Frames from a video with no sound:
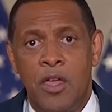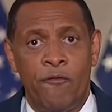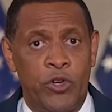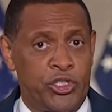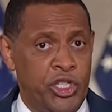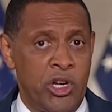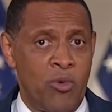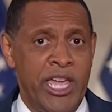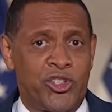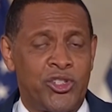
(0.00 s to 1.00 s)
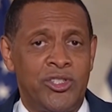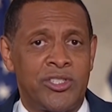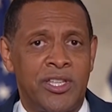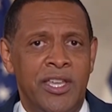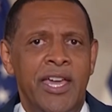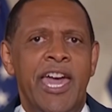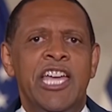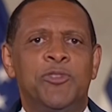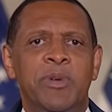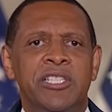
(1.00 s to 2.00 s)
For generations,
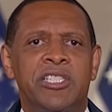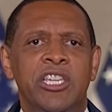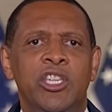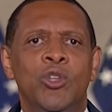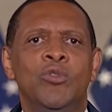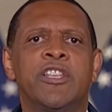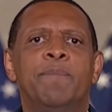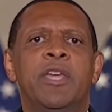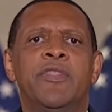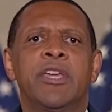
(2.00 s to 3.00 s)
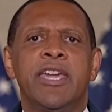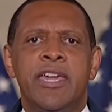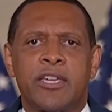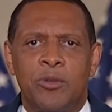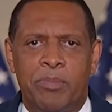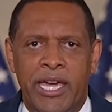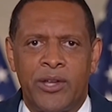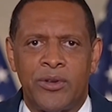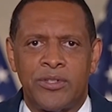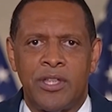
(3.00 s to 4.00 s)
HBCUs have been the
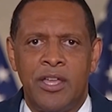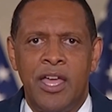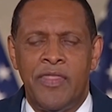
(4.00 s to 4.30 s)
incubators